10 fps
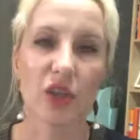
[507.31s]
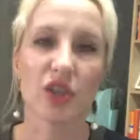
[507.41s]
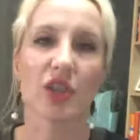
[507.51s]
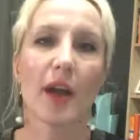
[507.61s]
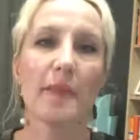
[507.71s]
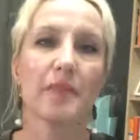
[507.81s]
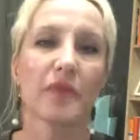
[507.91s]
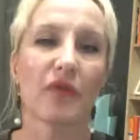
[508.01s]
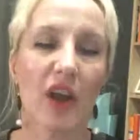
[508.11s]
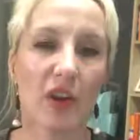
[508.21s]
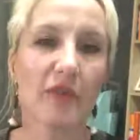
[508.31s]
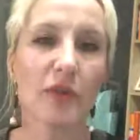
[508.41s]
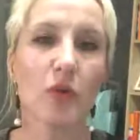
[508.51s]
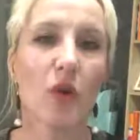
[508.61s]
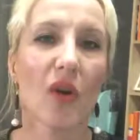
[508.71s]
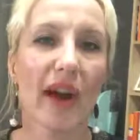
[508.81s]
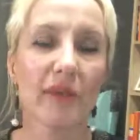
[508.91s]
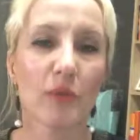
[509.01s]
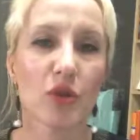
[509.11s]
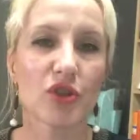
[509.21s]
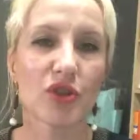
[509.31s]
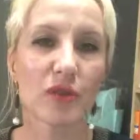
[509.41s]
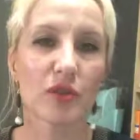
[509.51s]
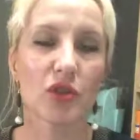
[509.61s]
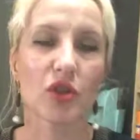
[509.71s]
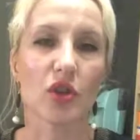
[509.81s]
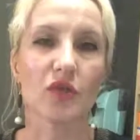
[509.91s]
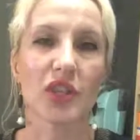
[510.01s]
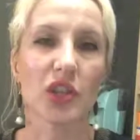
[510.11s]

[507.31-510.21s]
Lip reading: There's very few who have emergency reserves.